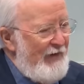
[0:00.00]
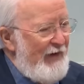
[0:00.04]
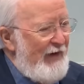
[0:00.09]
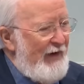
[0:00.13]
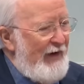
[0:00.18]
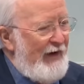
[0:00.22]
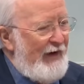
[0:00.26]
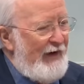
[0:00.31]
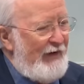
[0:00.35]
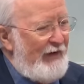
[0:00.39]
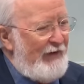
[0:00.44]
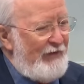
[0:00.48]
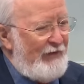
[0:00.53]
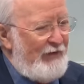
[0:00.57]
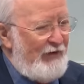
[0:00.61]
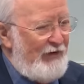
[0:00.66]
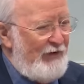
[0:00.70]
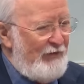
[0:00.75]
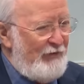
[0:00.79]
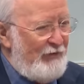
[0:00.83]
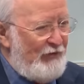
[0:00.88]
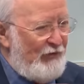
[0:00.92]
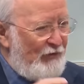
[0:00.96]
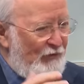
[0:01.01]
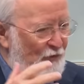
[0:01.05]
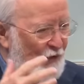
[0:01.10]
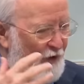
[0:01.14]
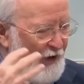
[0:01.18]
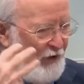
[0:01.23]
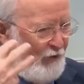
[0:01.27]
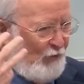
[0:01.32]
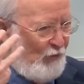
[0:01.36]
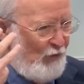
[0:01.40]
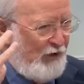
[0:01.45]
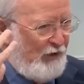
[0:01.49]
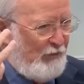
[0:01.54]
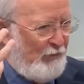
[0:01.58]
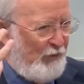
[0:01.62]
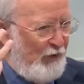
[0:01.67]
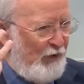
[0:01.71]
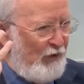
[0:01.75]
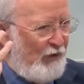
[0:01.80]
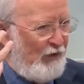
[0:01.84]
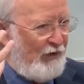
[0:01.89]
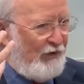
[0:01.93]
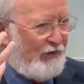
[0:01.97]
and to try to
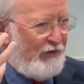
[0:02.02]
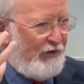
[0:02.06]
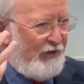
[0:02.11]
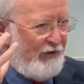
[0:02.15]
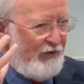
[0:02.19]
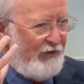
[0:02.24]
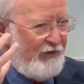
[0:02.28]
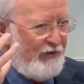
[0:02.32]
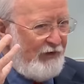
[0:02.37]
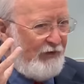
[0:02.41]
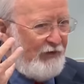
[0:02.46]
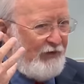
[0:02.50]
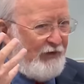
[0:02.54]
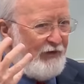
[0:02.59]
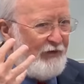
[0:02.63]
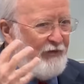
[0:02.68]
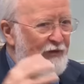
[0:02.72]
rebuild the, the,